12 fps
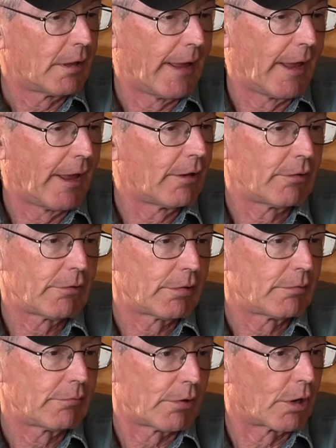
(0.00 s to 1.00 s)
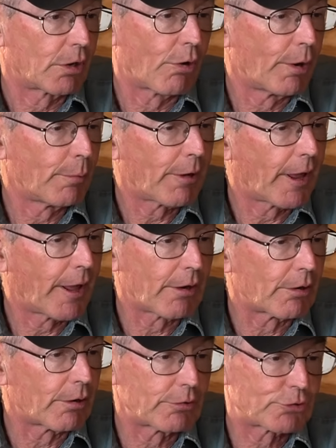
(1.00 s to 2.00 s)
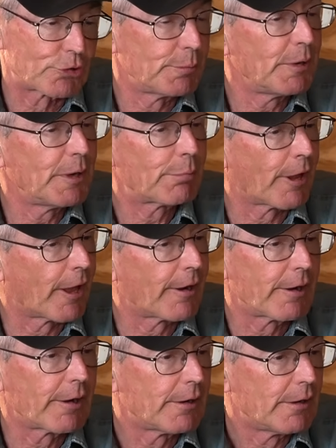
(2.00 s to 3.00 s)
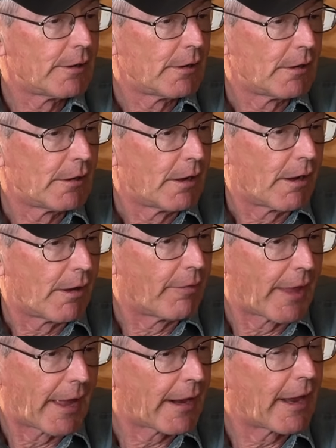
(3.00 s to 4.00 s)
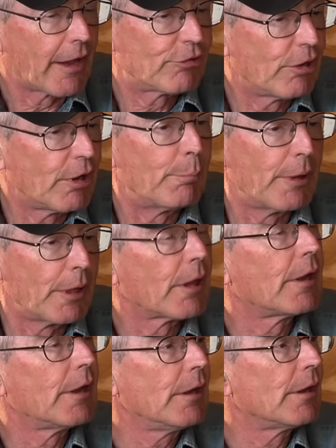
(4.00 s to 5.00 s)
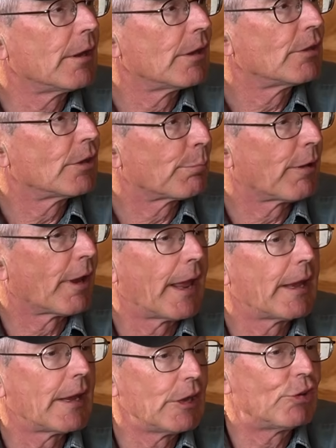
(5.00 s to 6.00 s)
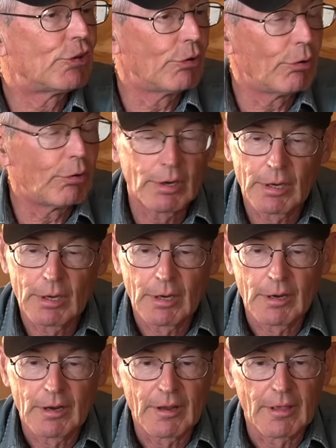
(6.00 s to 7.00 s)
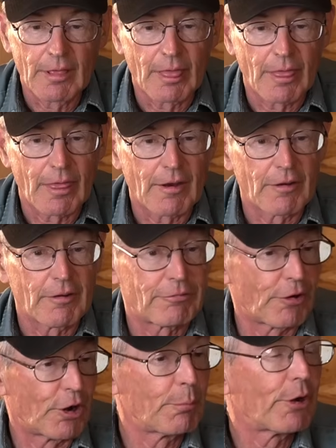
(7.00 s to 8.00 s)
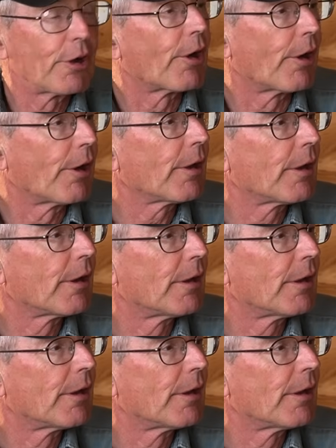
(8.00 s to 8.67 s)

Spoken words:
and a corn planter or soybean planter that has the ability to plant into firmer dirt